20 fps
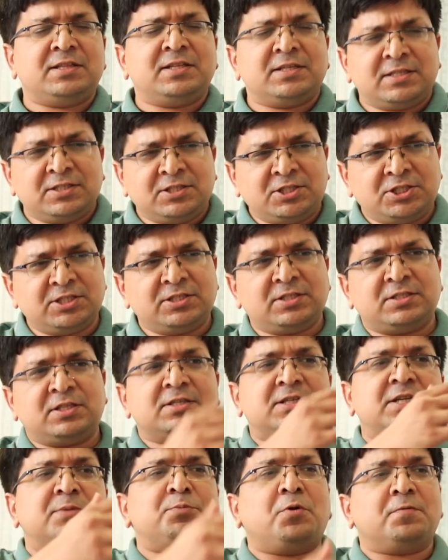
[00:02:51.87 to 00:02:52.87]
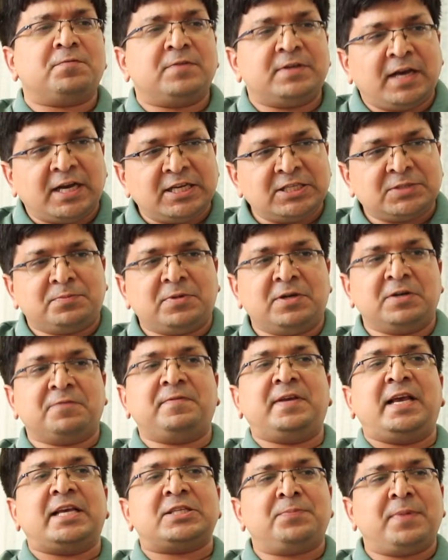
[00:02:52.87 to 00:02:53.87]
and this is just the tip of the
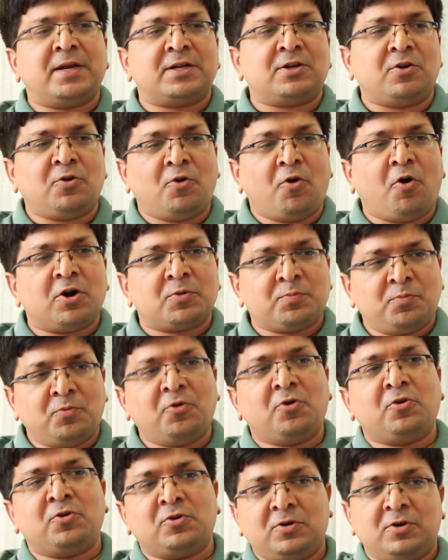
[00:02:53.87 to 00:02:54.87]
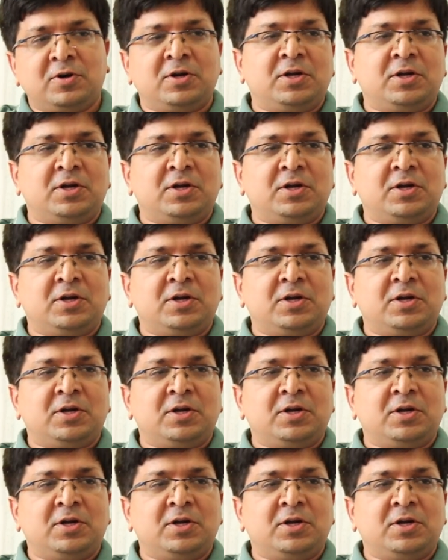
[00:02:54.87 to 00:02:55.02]
iceberg. We expect a lot more